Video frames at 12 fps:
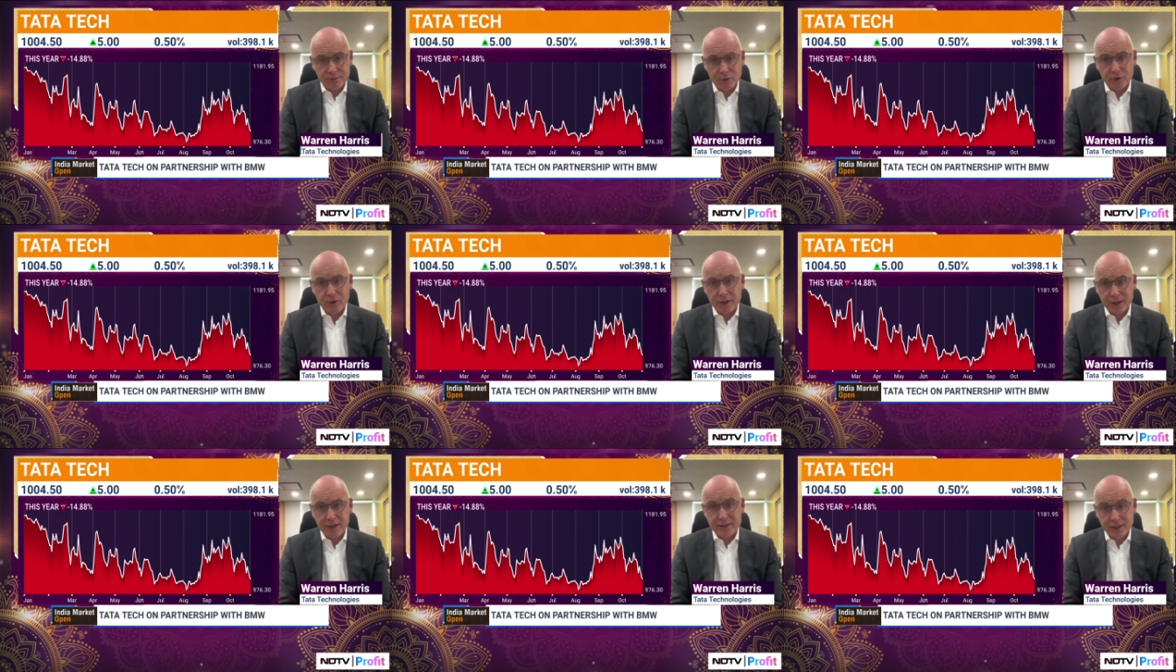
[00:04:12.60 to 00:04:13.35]

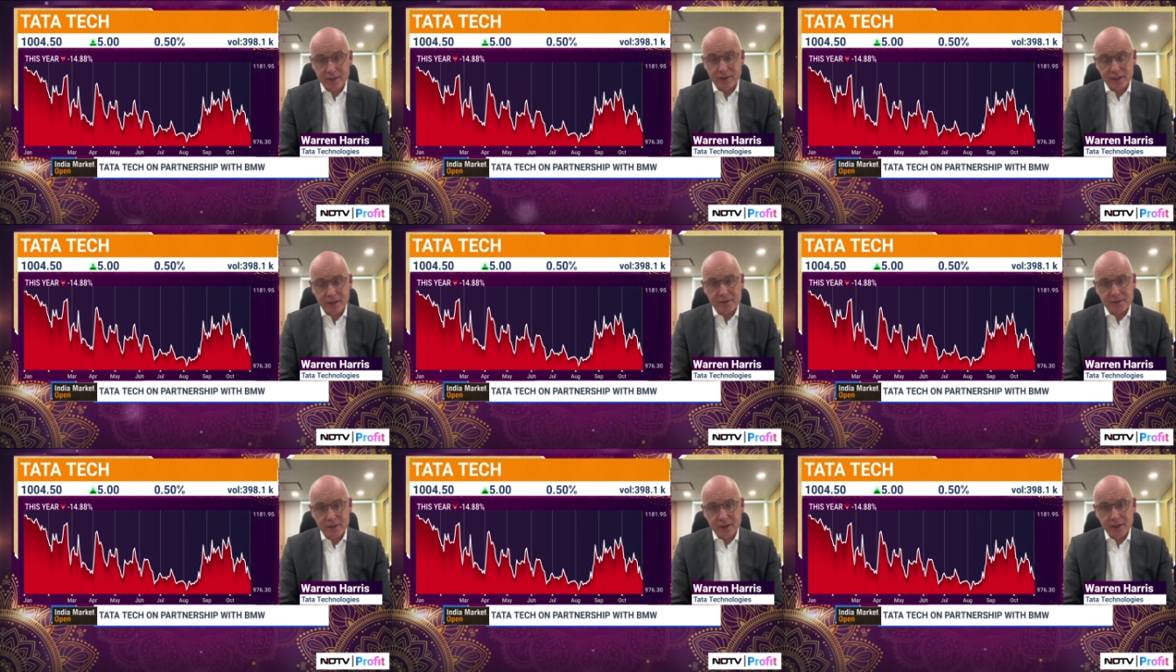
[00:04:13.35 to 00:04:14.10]
for
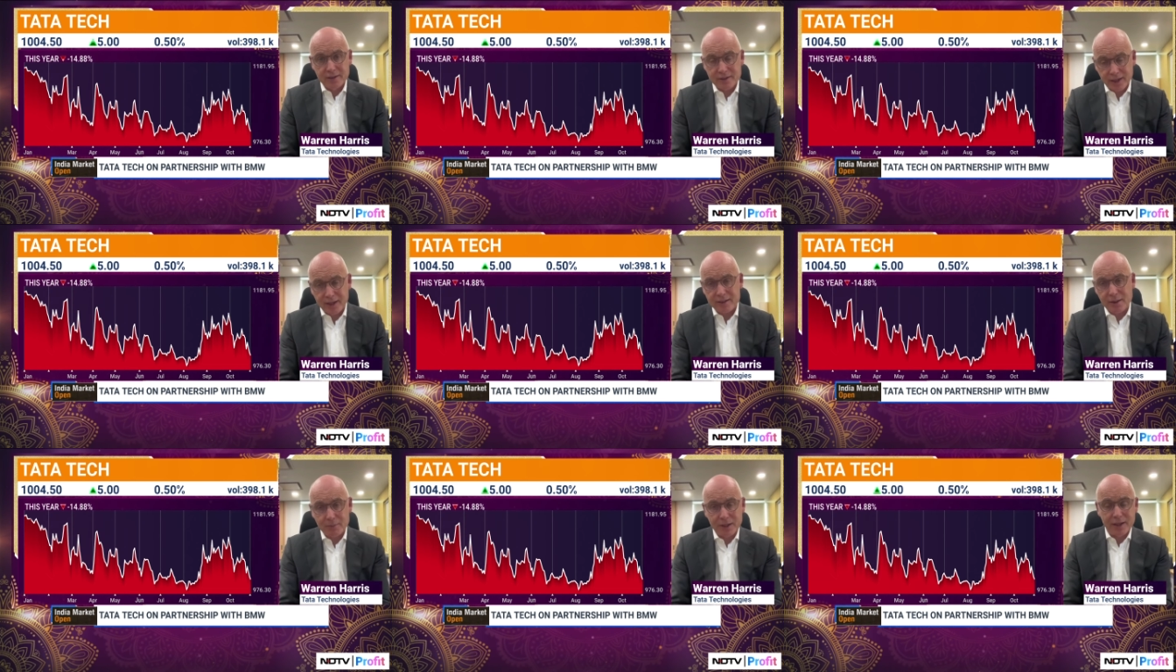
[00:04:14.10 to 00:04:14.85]
interiors, to take
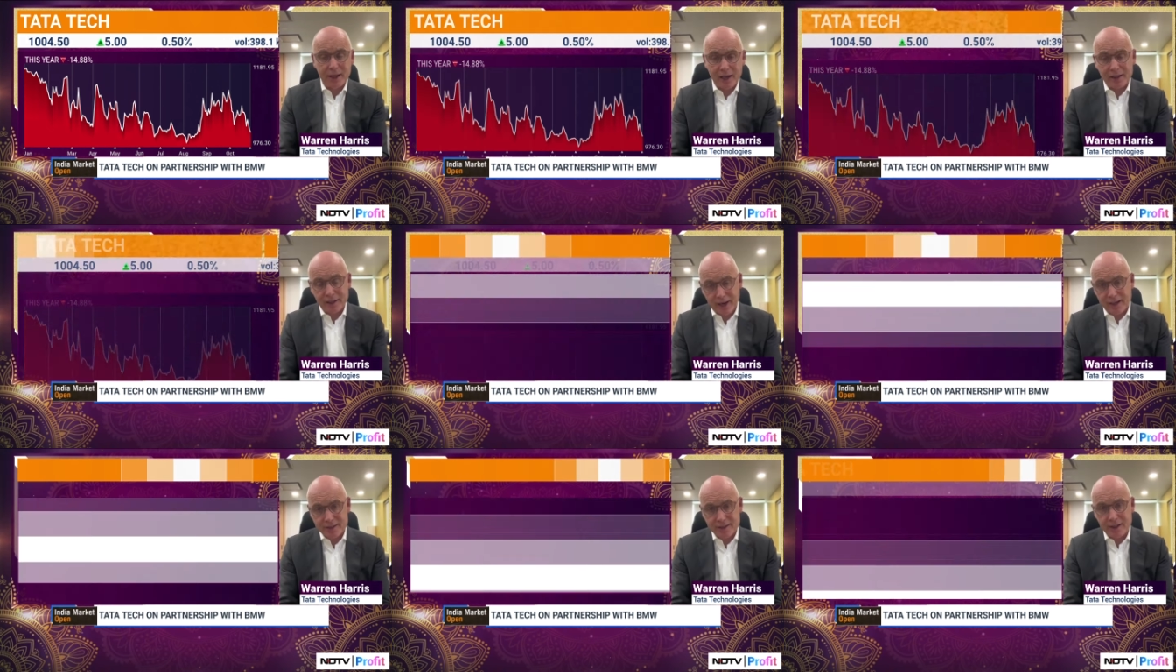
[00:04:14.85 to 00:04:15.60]
some of the
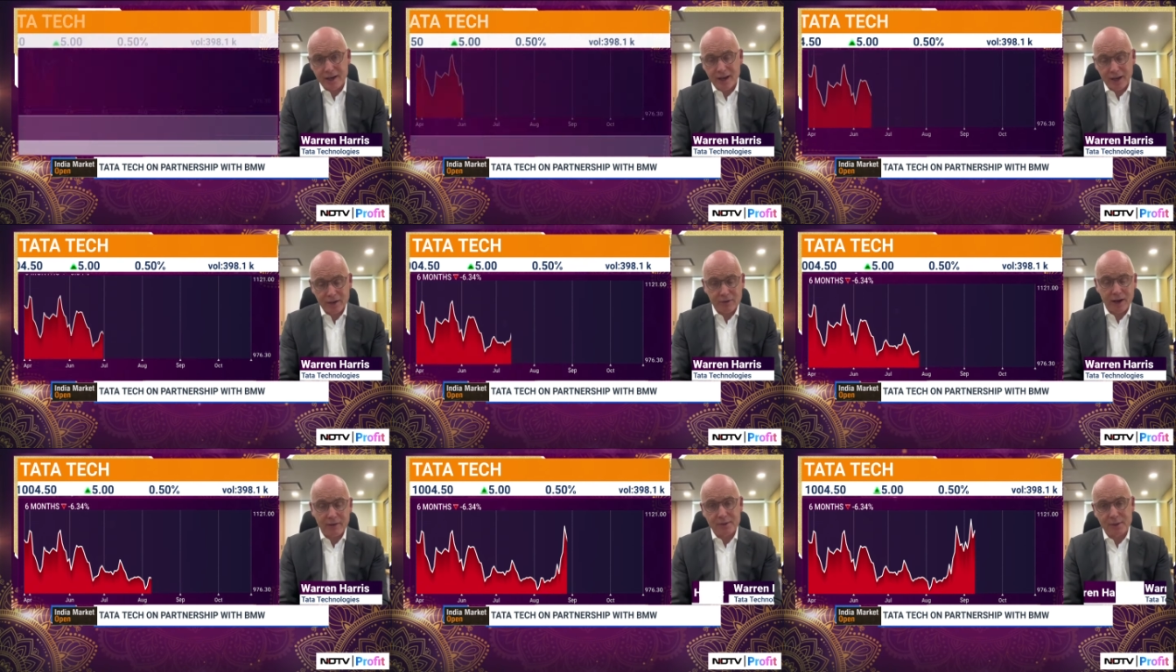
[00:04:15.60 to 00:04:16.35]
legacy
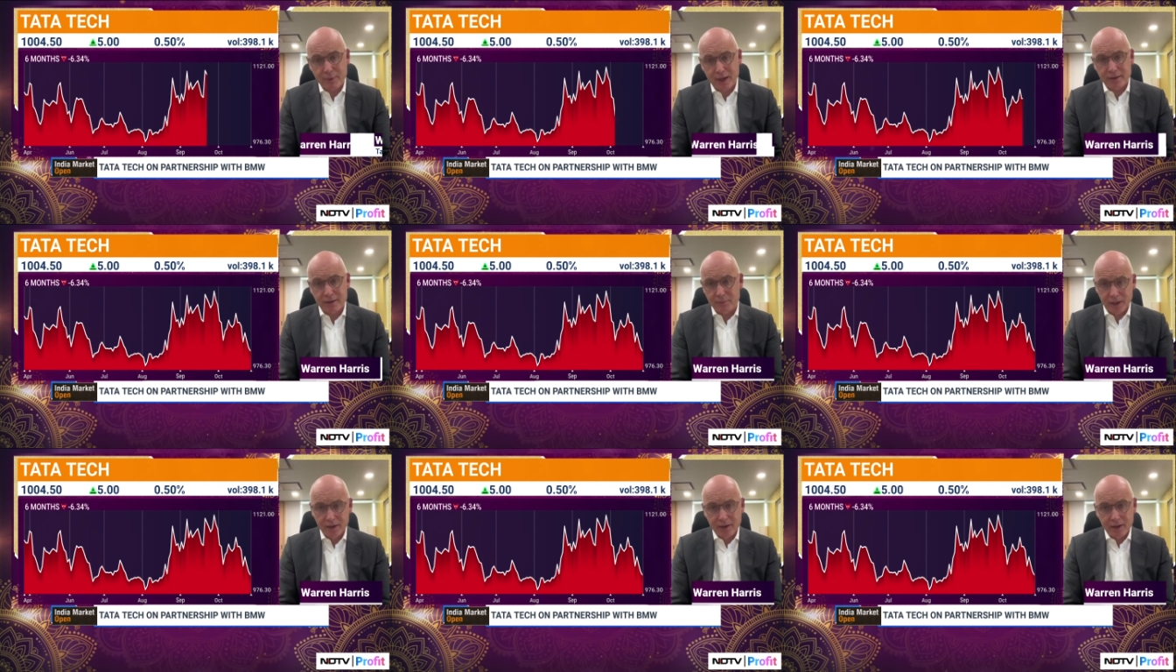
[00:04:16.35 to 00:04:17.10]
aircraft and make
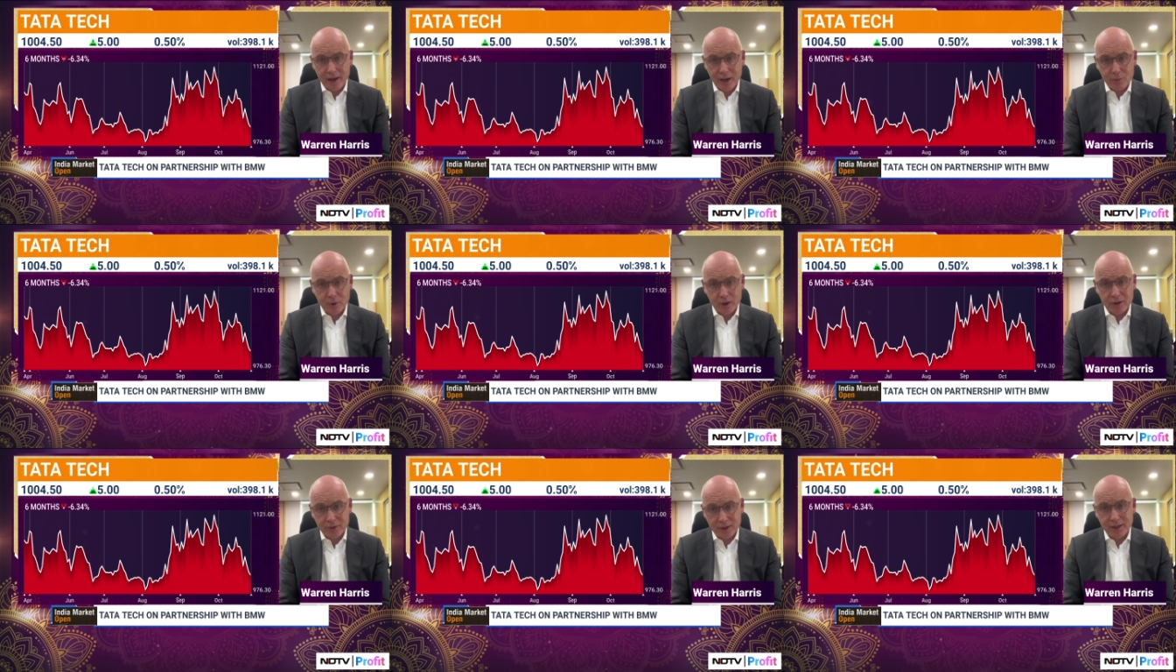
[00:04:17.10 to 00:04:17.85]
them
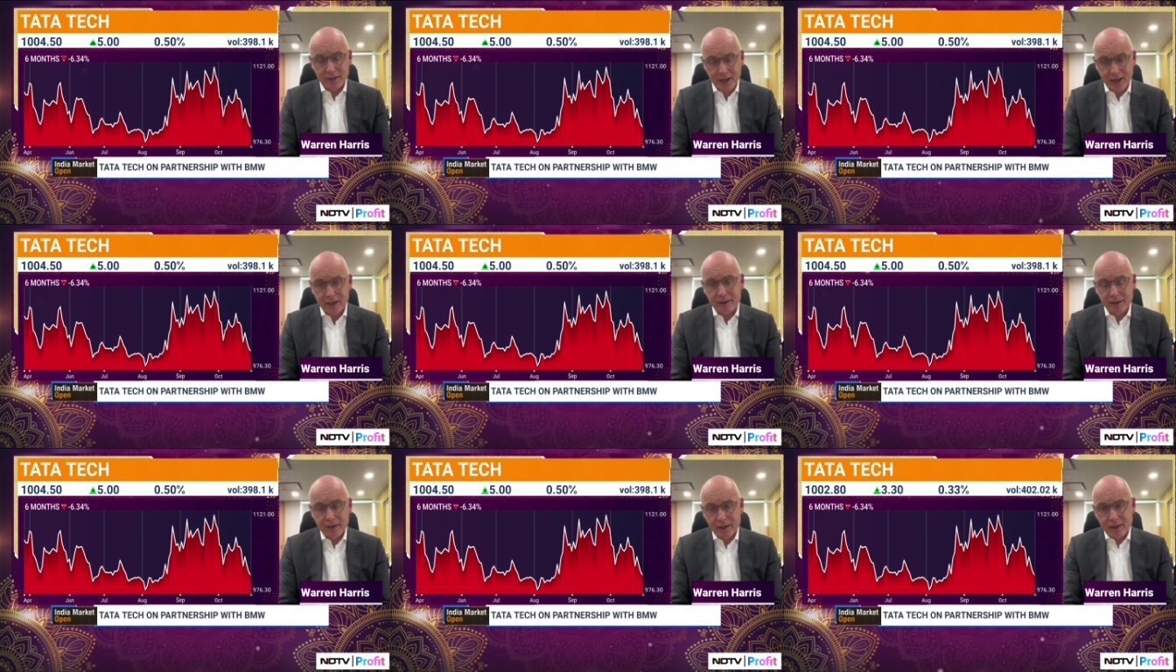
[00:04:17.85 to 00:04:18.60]
airworthy again.